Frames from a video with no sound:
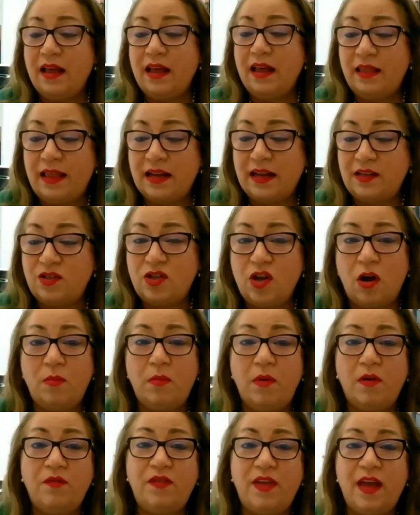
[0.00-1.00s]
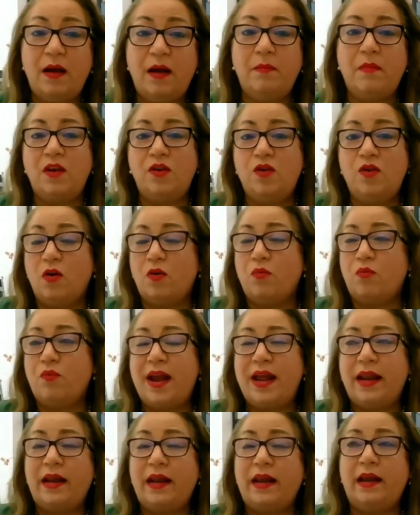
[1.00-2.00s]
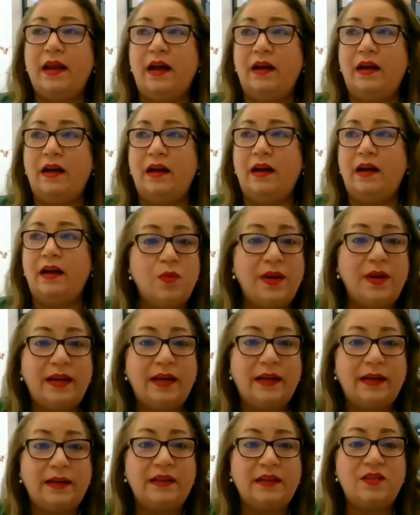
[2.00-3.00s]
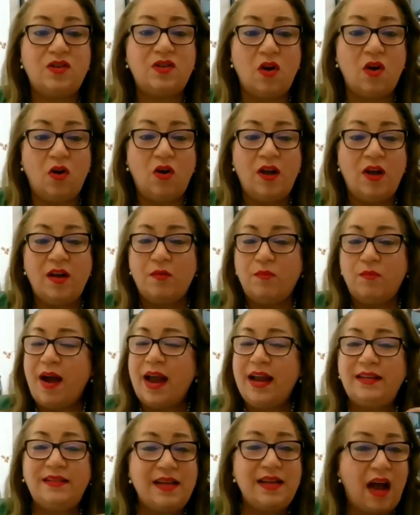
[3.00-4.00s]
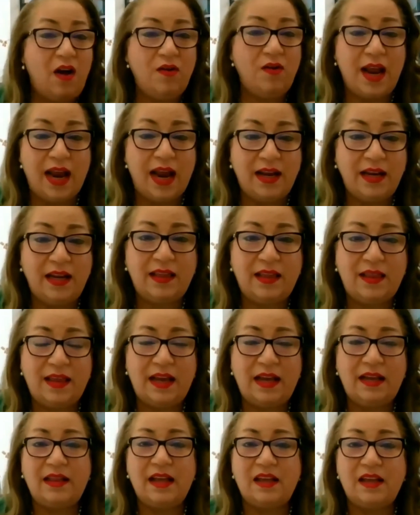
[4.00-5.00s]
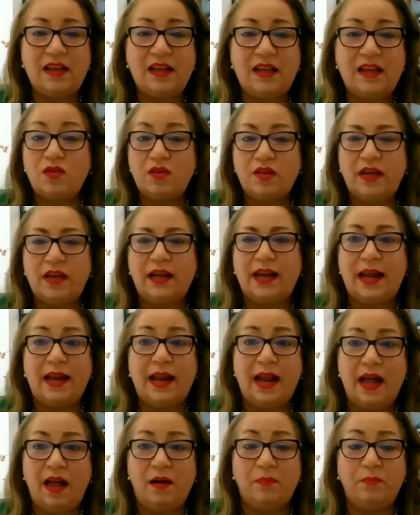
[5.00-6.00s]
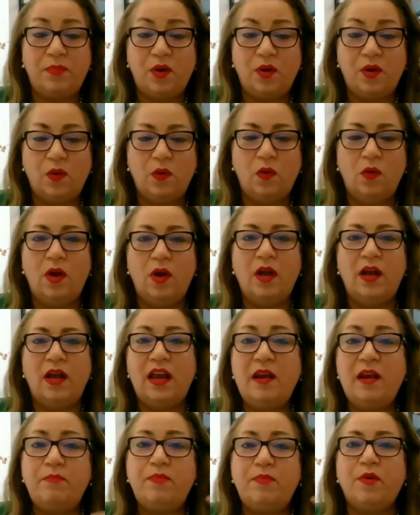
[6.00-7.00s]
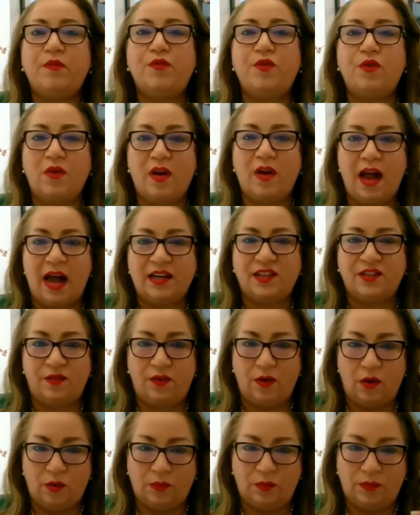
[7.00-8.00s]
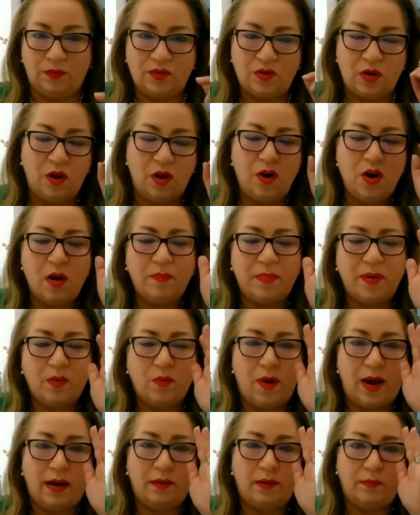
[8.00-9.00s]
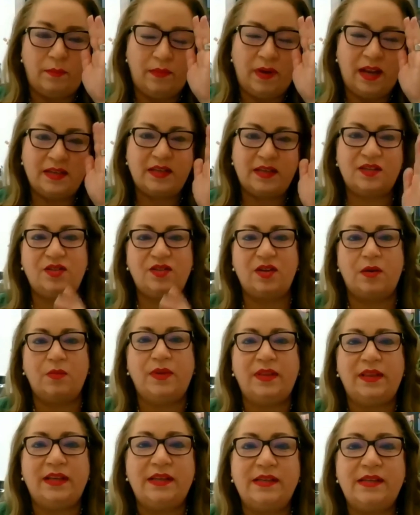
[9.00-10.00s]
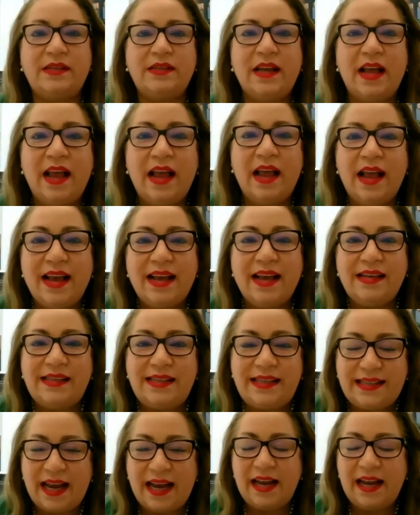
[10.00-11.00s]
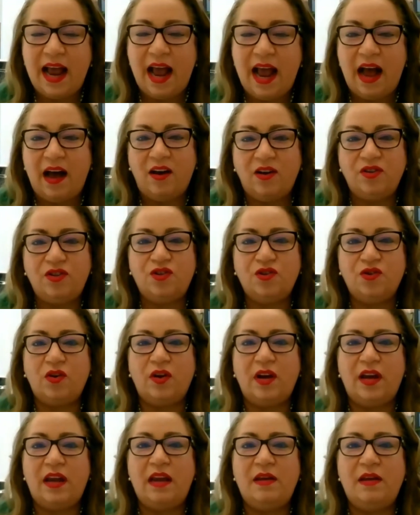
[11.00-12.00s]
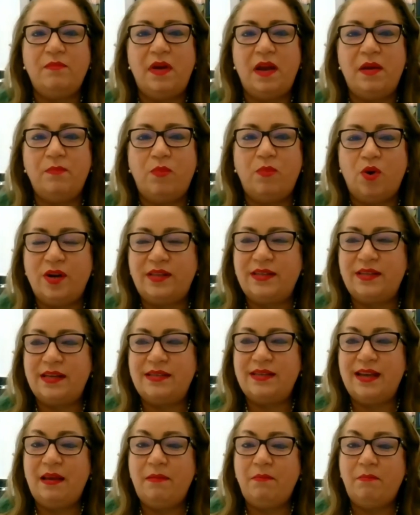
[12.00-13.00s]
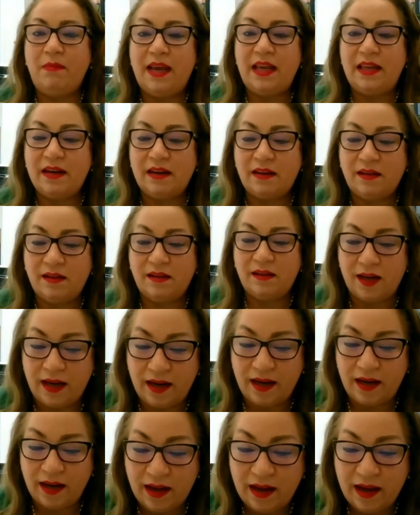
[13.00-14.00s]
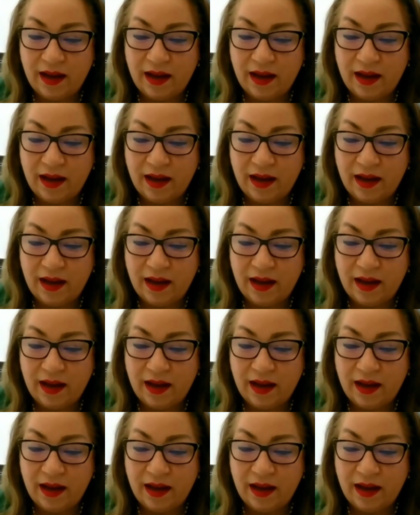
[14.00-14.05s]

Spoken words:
that some of them you're already doing it. So write down anything that you think can help you improve your cash flow. So number 1, let's just start with this. Send out your invoices immediately.